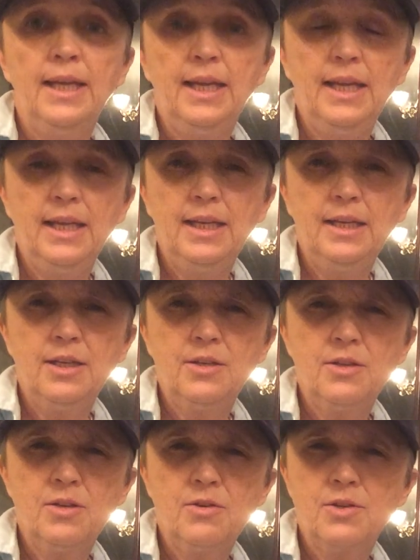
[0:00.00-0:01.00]
and
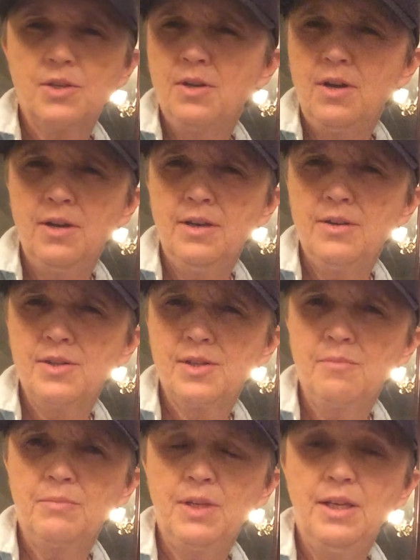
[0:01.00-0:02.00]
there's not
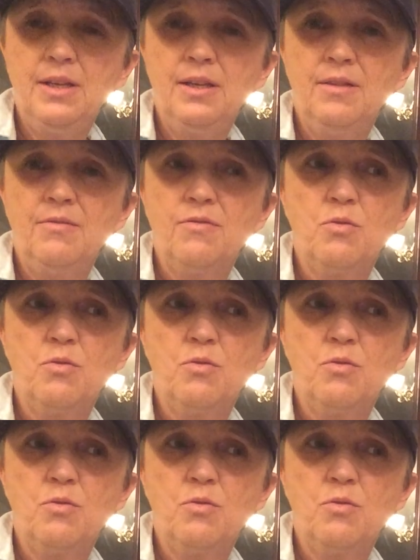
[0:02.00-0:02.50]
something